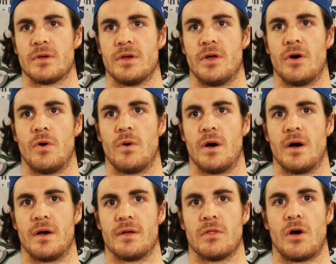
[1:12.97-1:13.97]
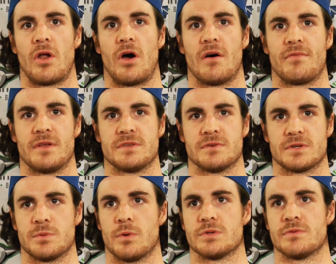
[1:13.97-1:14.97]
You know, uh, a lot of offensive
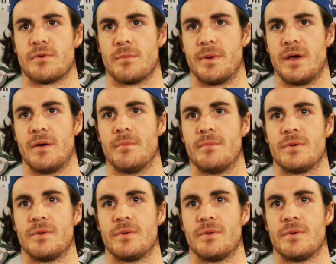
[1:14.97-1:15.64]
explosion from him.